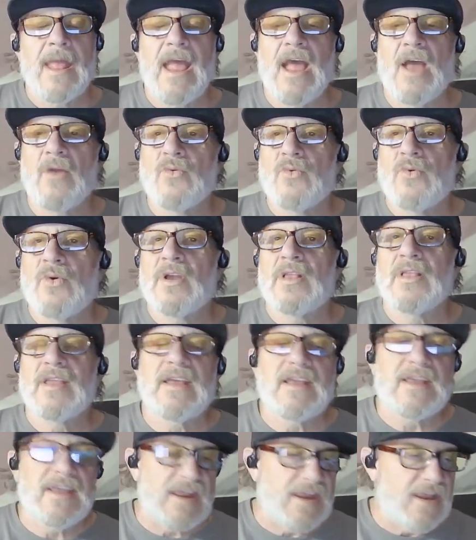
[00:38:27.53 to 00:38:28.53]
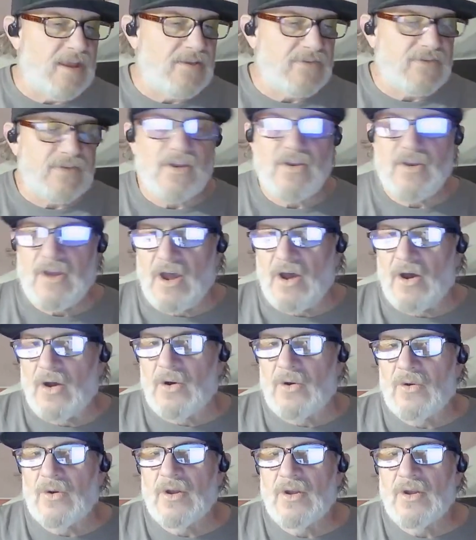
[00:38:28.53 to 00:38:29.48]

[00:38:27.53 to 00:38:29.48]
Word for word: and really getting to know